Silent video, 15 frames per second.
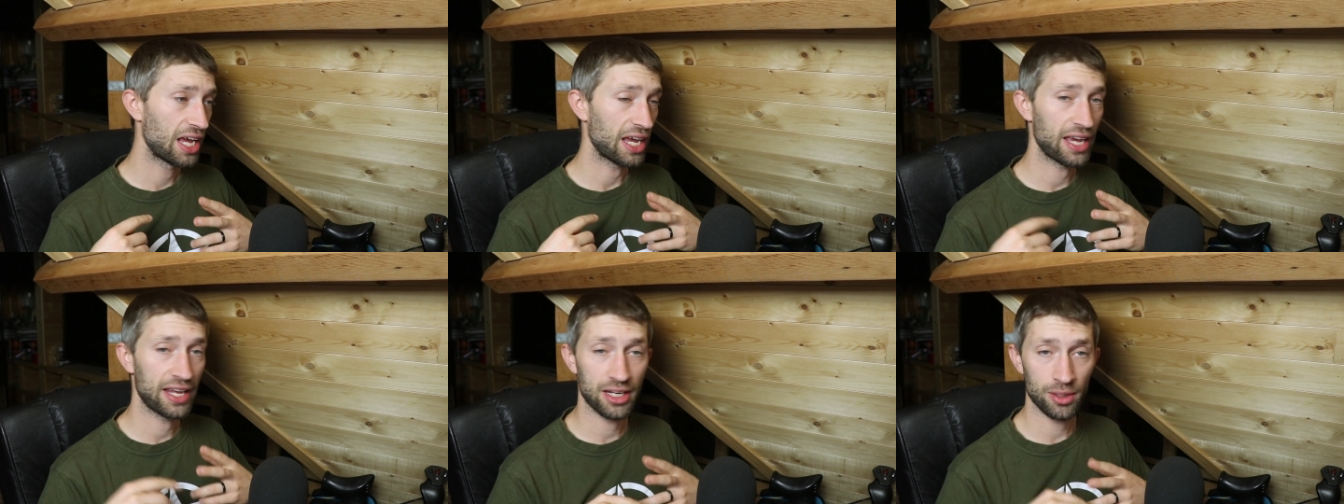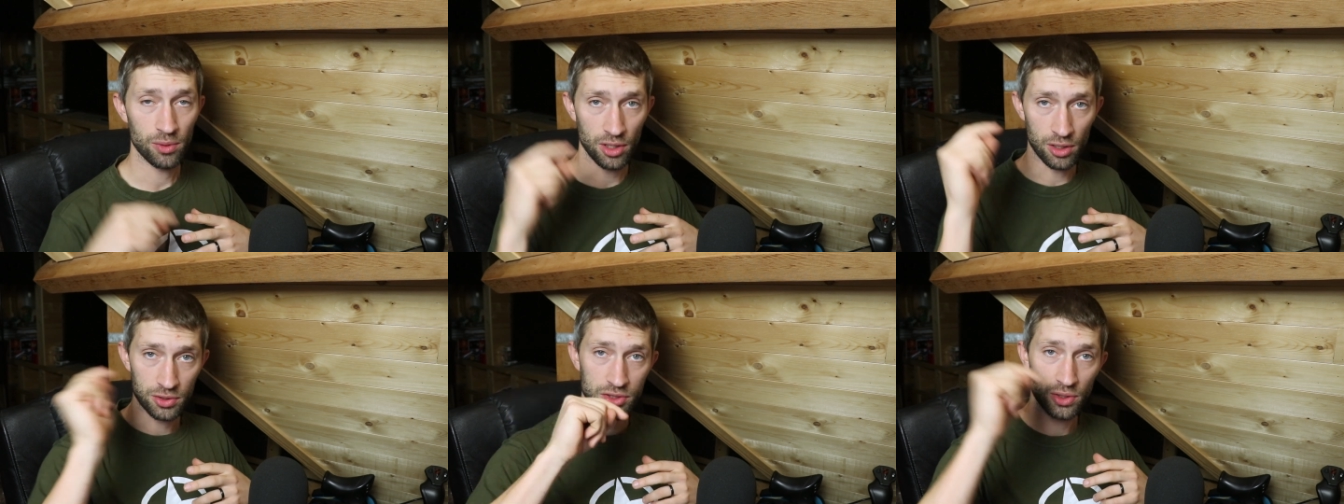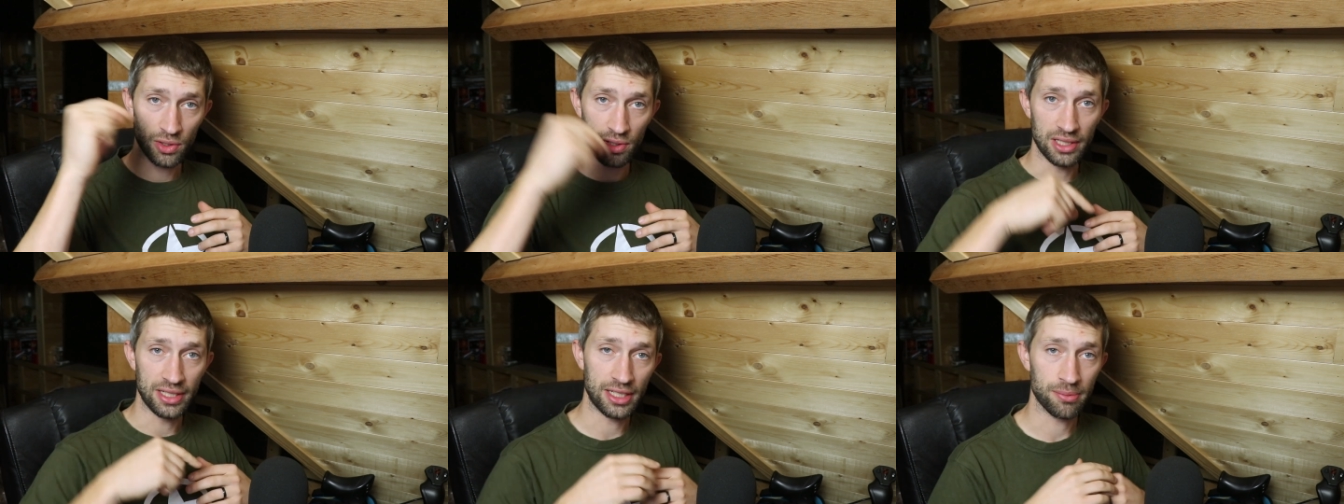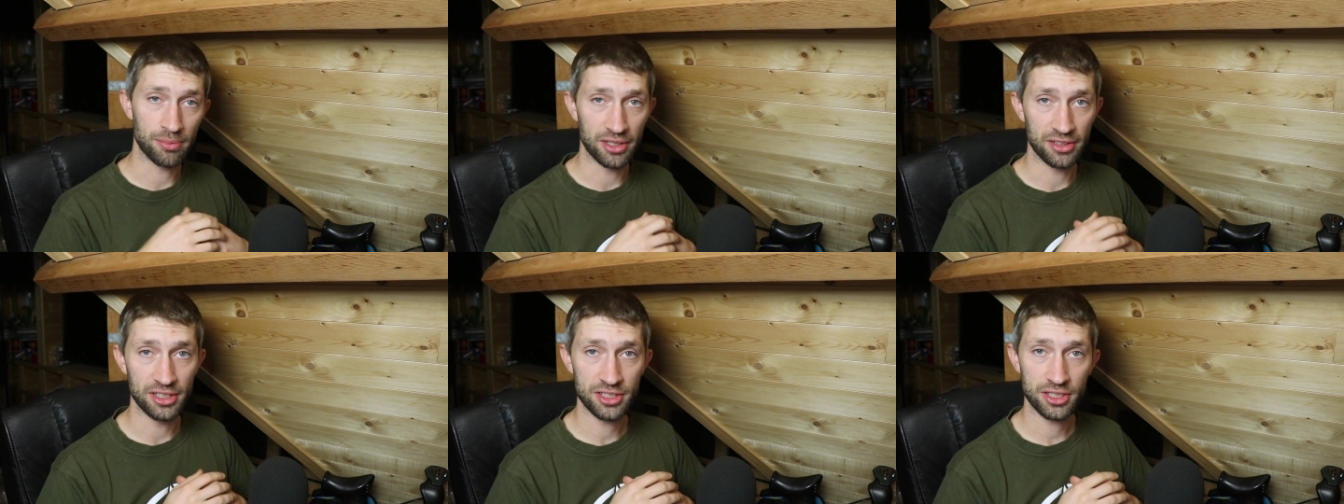And I will also link
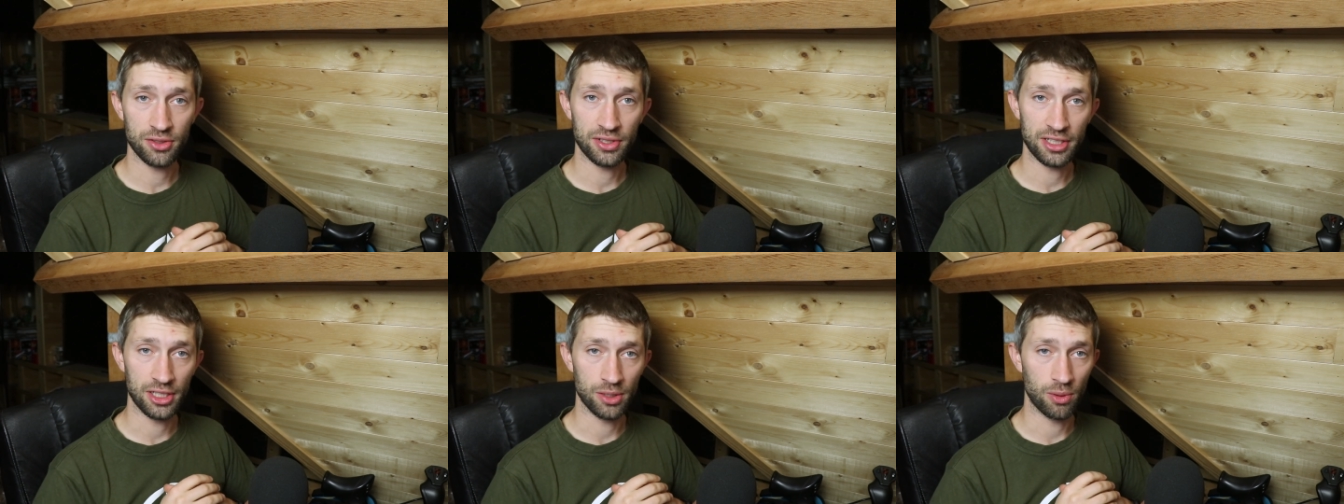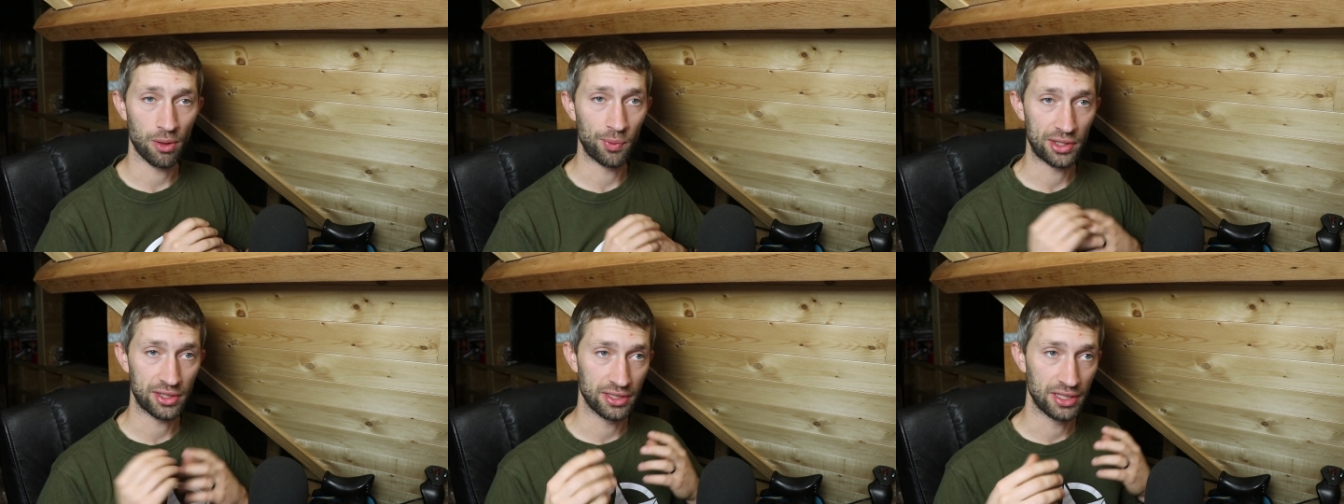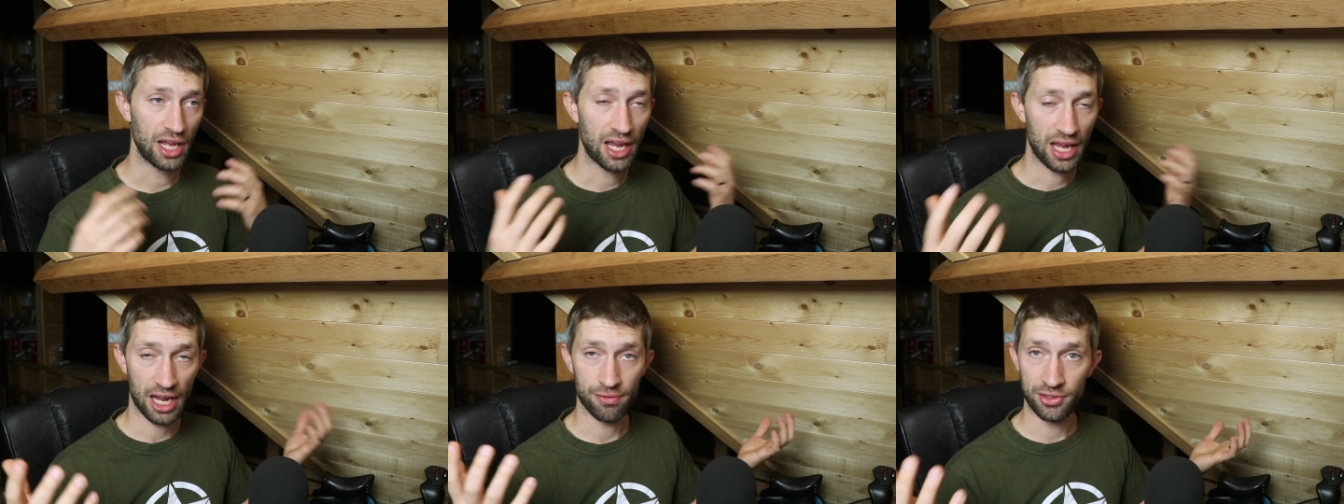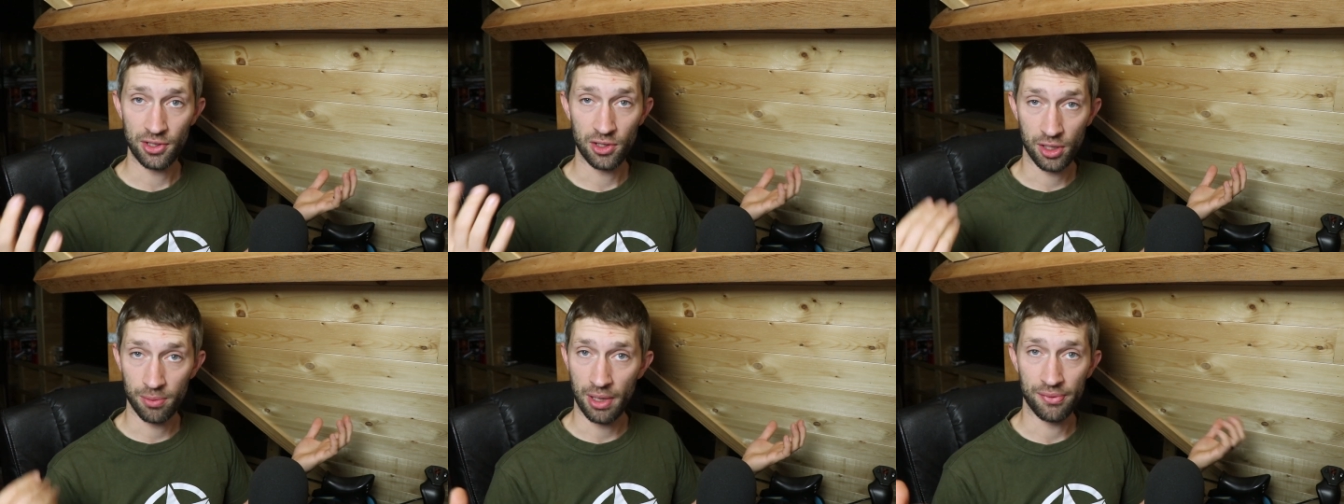my Discord here where we can have a
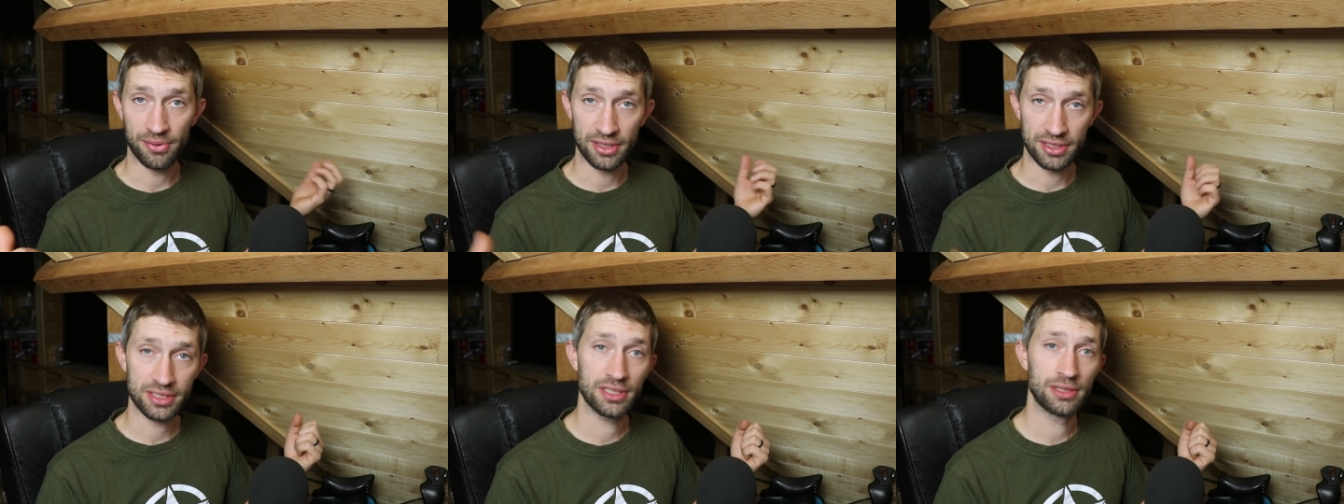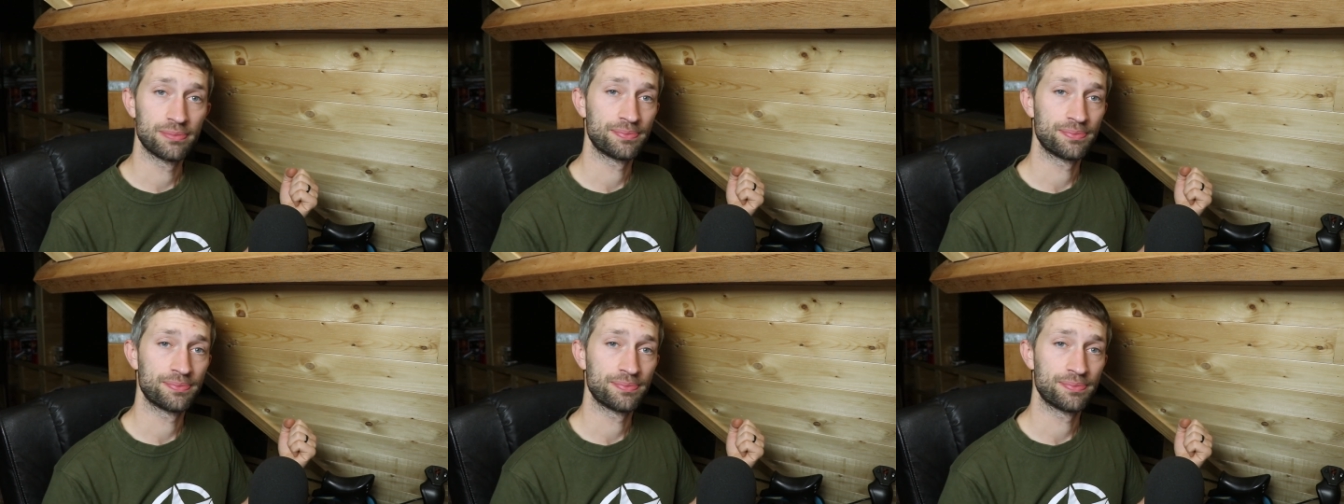talk about this.